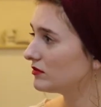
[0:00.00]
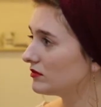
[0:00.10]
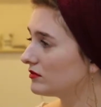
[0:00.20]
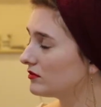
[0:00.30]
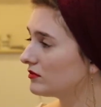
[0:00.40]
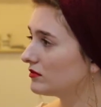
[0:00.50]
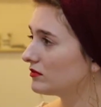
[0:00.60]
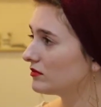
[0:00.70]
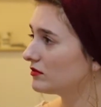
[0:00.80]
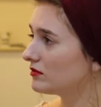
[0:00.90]

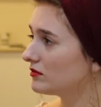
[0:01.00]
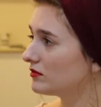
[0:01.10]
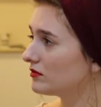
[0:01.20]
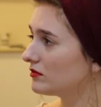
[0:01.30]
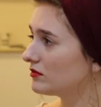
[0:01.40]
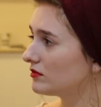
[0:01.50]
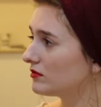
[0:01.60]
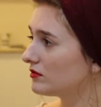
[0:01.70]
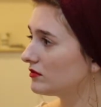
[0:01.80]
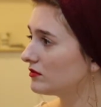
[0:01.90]

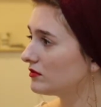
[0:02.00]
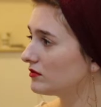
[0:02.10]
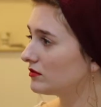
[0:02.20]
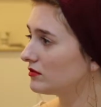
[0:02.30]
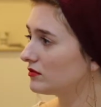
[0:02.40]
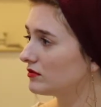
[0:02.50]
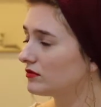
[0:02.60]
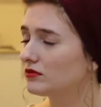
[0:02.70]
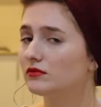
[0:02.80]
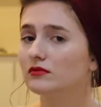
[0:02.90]

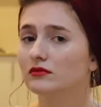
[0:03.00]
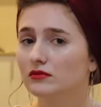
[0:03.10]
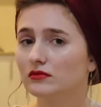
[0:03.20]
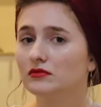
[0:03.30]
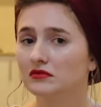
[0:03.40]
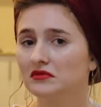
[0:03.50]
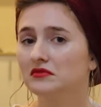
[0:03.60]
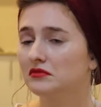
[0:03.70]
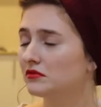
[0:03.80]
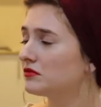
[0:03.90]

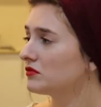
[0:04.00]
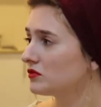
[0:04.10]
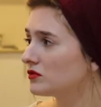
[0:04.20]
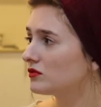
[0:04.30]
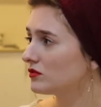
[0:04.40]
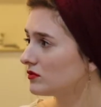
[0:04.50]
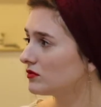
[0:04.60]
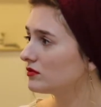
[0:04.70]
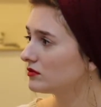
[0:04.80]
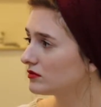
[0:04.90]

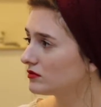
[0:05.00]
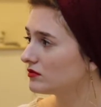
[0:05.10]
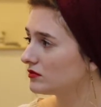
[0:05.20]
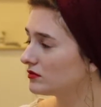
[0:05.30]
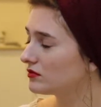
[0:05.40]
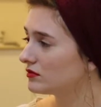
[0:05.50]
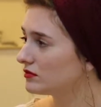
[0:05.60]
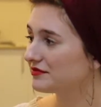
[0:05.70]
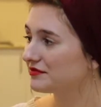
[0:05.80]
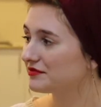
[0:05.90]

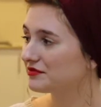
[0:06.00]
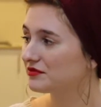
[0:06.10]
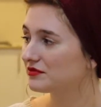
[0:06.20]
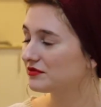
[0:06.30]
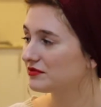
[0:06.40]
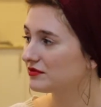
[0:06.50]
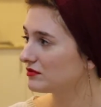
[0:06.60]
(silent)